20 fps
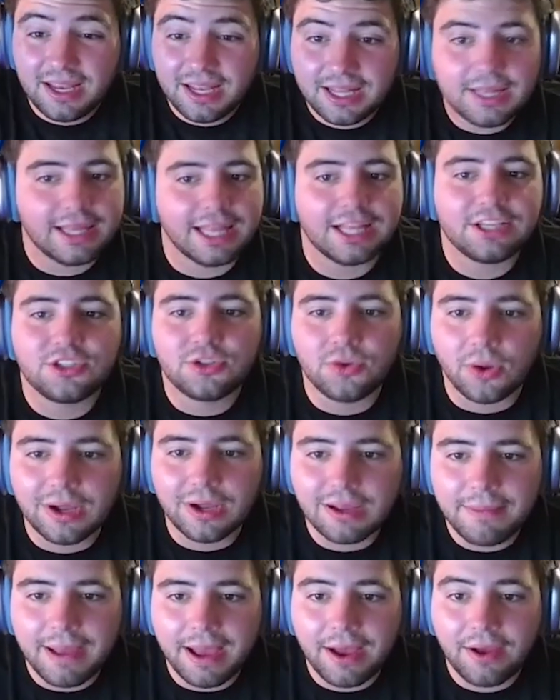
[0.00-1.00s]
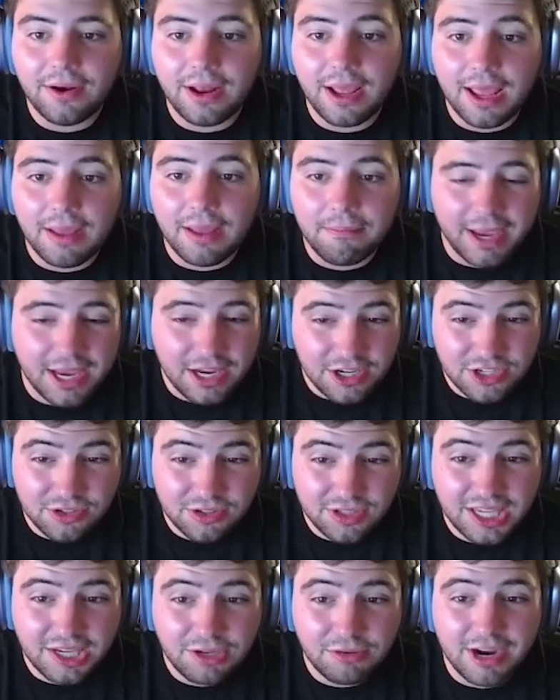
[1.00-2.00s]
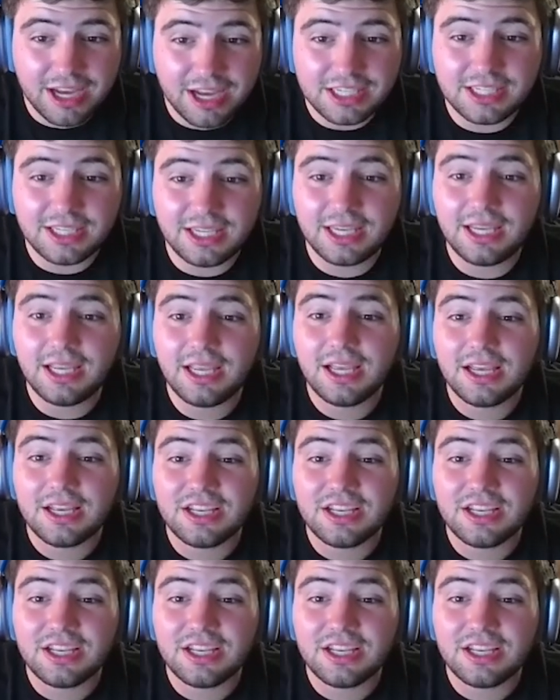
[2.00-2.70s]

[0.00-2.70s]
let's talk about Major League Wrestling